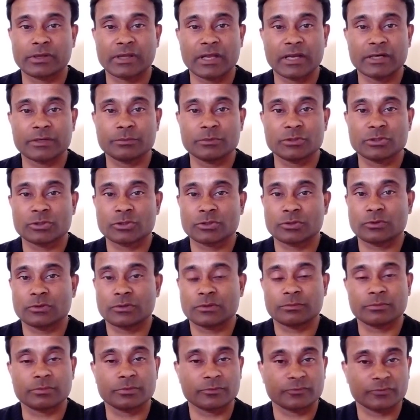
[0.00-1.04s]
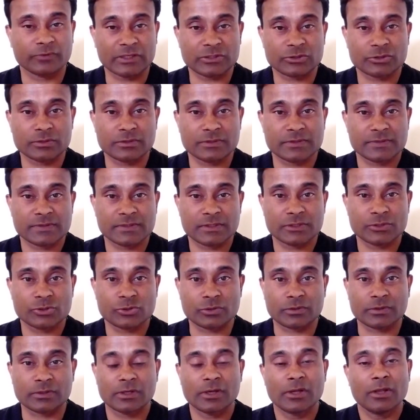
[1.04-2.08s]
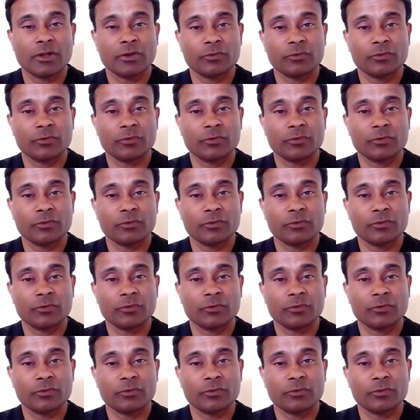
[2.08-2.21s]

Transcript: or academician or a professional researcher,